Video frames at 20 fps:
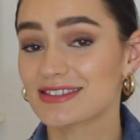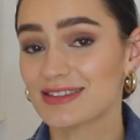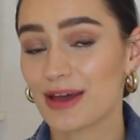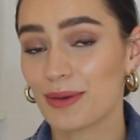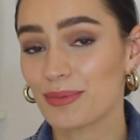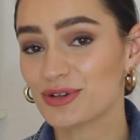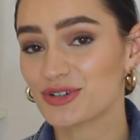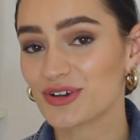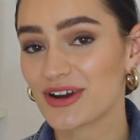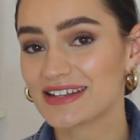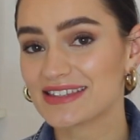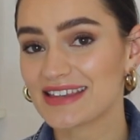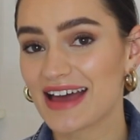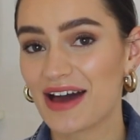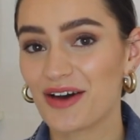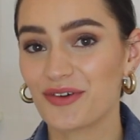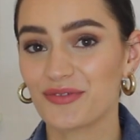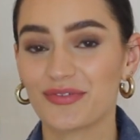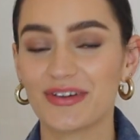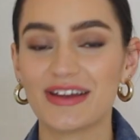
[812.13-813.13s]
summer dress
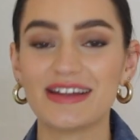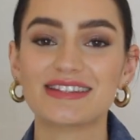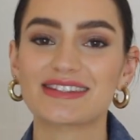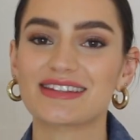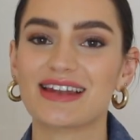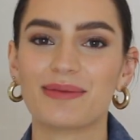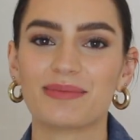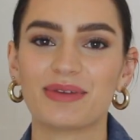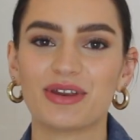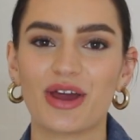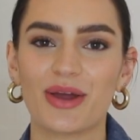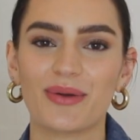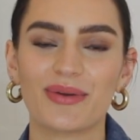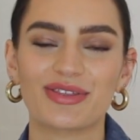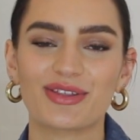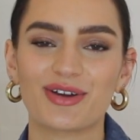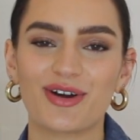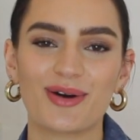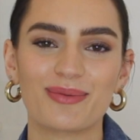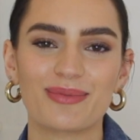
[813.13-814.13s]
outfits. Let me know
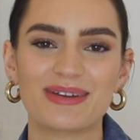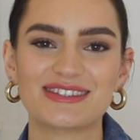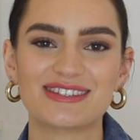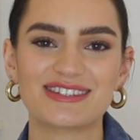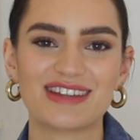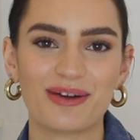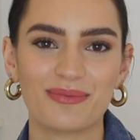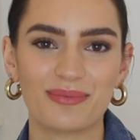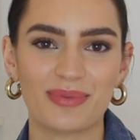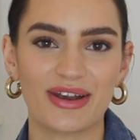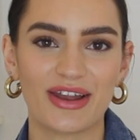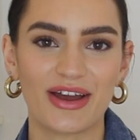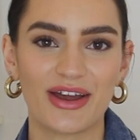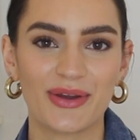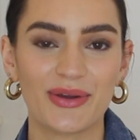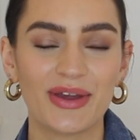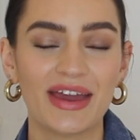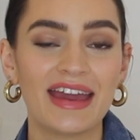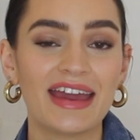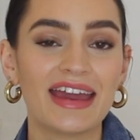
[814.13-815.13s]
in the comments down below.